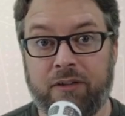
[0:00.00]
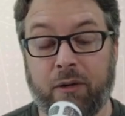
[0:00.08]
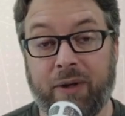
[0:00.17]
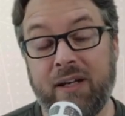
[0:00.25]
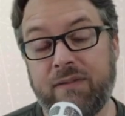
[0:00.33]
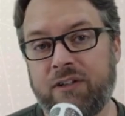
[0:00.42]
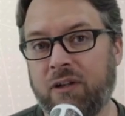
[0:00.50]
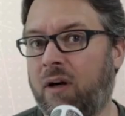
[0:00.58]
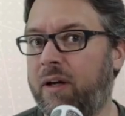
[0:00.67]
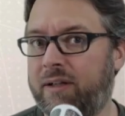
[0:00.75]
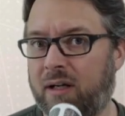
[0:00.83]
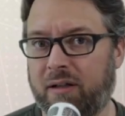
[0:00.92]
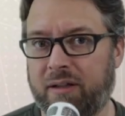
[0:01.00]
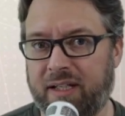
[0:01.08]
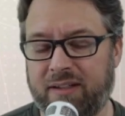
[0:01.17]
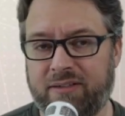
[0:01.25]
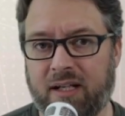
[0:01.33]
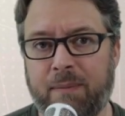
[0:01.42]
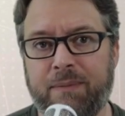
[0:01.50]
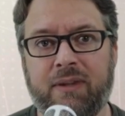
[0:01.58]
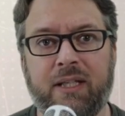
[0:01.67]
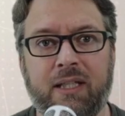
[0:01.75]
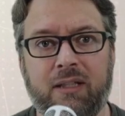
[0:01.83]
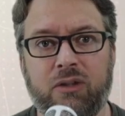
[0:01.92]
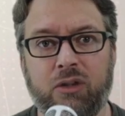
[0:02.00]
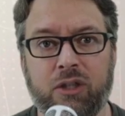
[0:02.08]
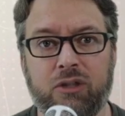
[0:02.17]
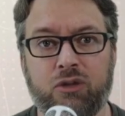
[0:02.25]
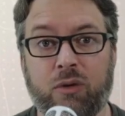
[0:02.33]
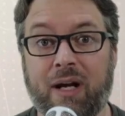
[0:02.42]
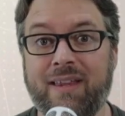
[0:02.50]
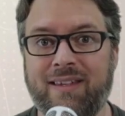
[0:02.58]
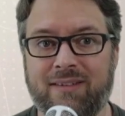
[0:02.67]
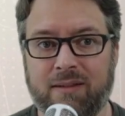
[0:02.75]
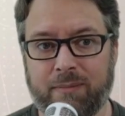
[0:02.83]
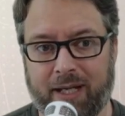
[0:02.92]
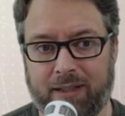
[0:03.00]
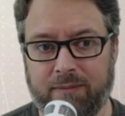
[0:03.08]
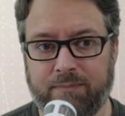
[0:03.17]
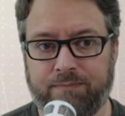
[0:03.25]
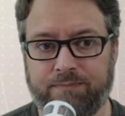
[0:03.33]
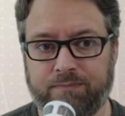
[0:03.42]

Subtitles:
So if you're on Docker Desktop, then you can try this command.